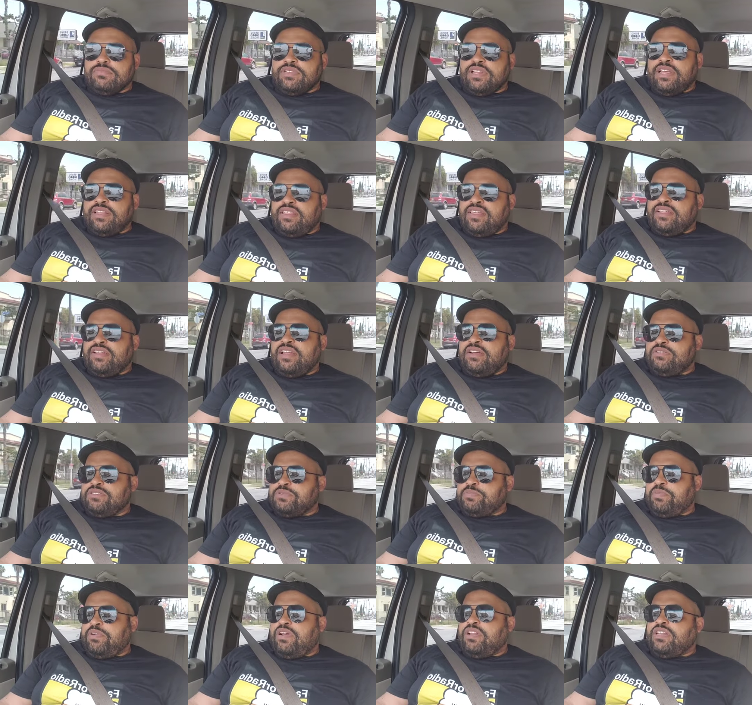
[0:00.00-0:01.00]
think that
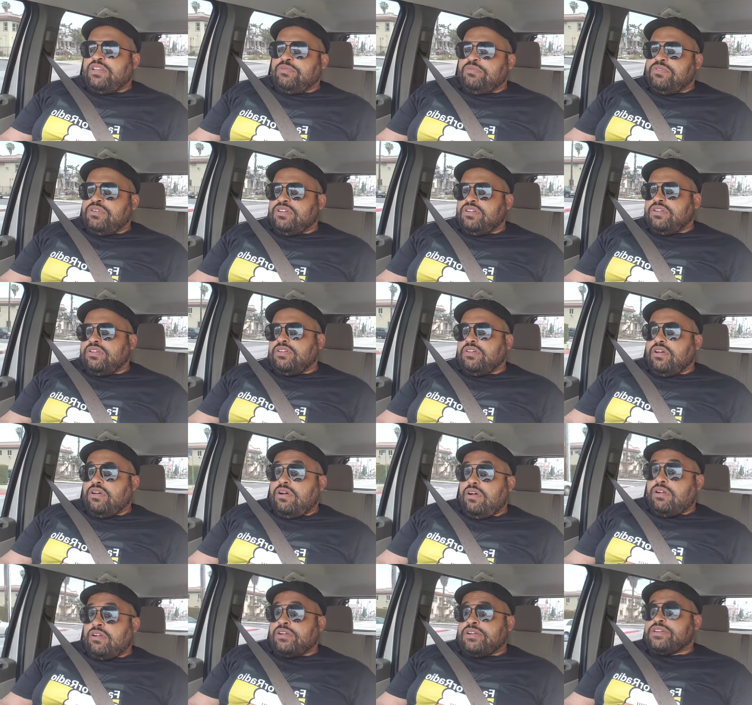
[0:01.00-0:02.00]
was probably one of the
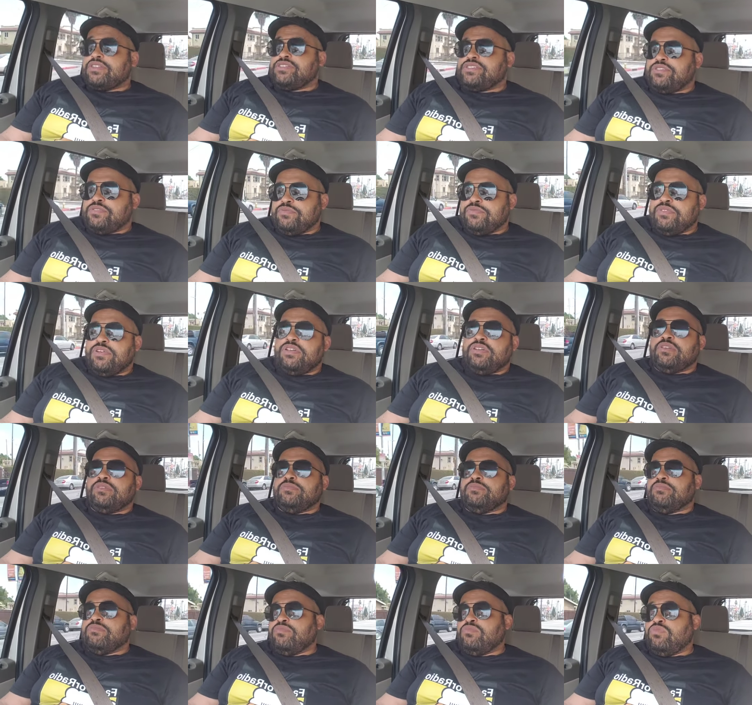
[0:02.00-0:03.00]
hardest,
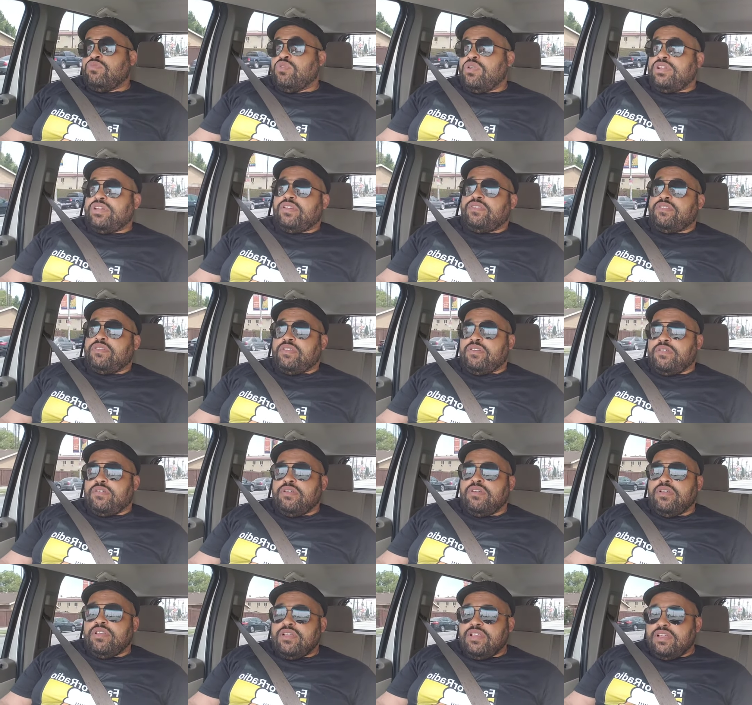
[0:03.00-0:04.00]
one of the
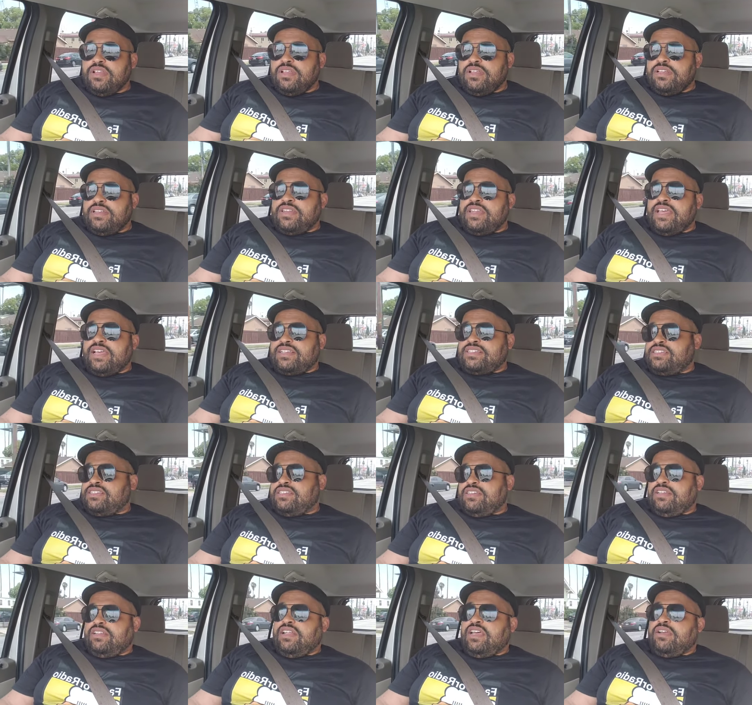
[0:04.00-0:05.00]
next
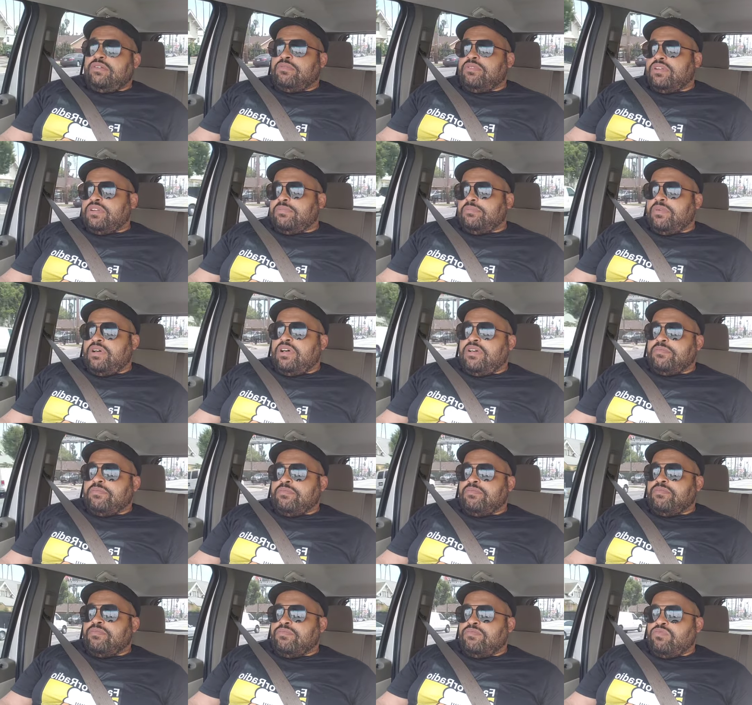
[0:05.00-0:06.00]
to like one
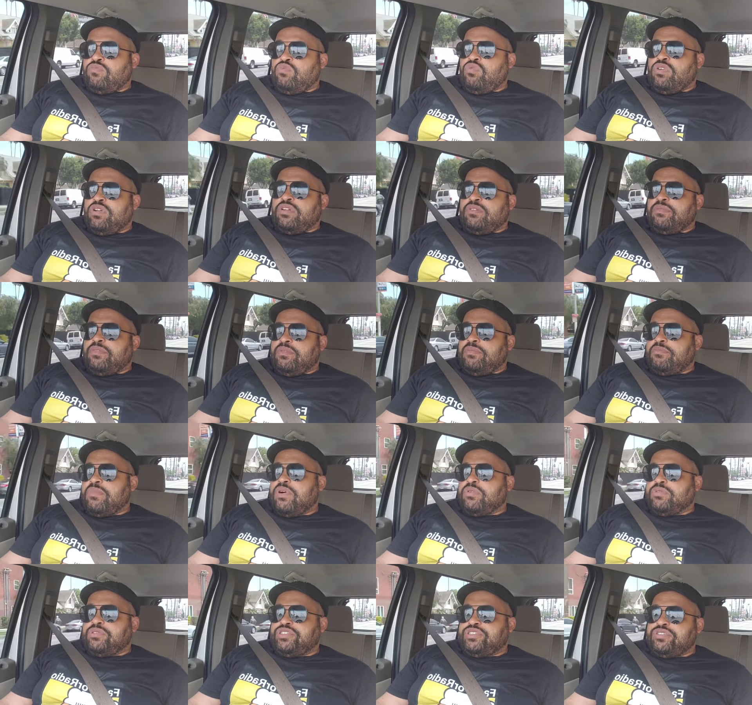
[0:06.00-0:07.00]
of
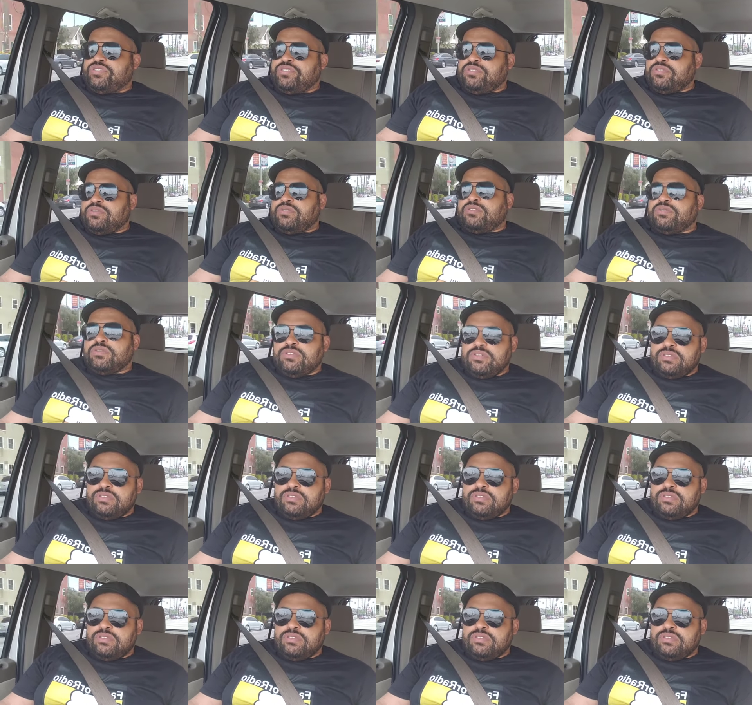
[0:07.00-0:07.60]
emotional